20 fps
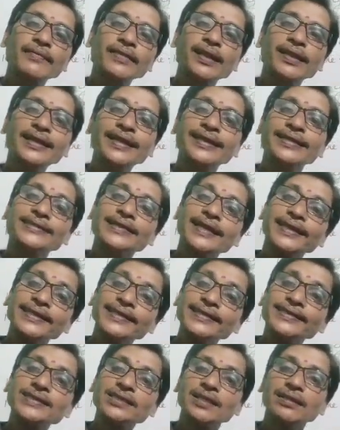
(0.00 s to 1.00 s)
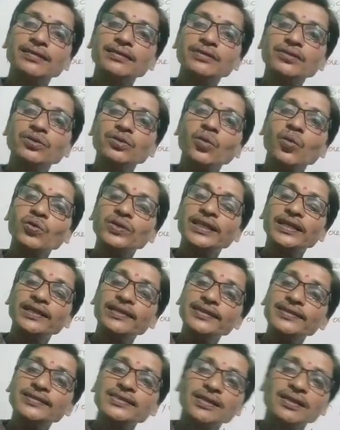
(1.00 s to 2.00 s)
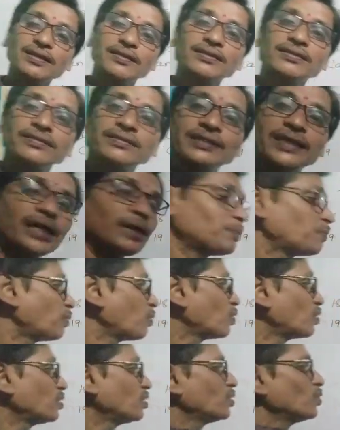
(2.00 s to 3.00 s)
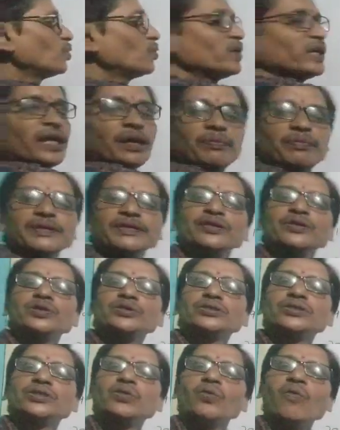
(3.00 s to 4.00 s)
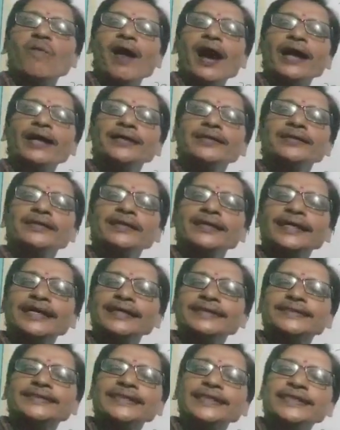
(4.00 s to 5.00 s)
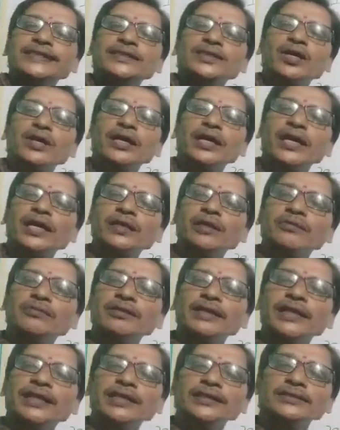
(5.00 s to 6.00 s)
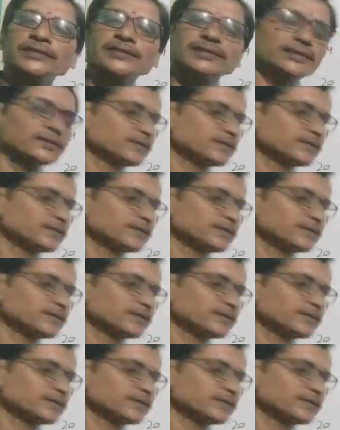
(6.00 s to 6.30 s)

It is the reason, to know the reason. Therefore, we have used why as the interrogative links.